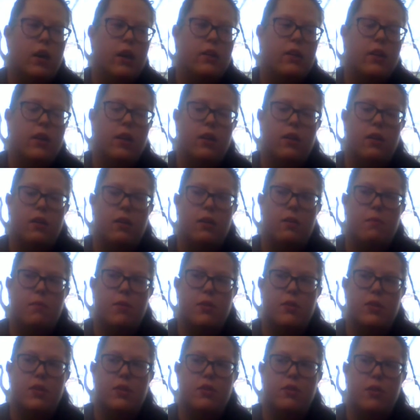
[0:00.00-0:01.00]
I think the
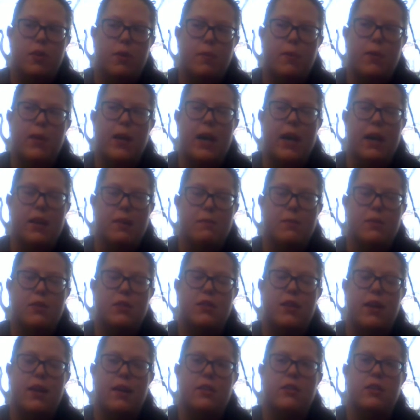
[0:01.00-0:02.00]
most enjoyable and the
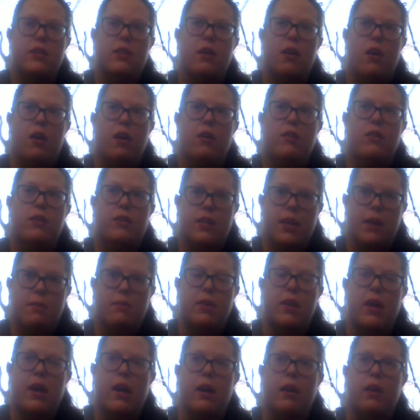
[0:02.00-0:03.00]
most challenging are the
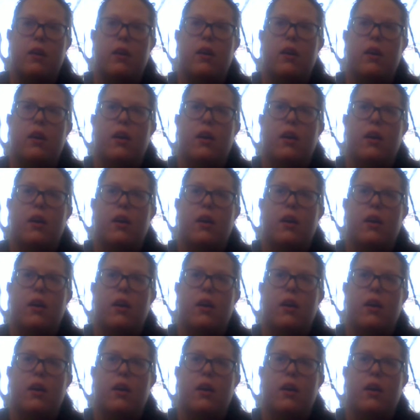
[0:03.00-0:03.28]
same thing.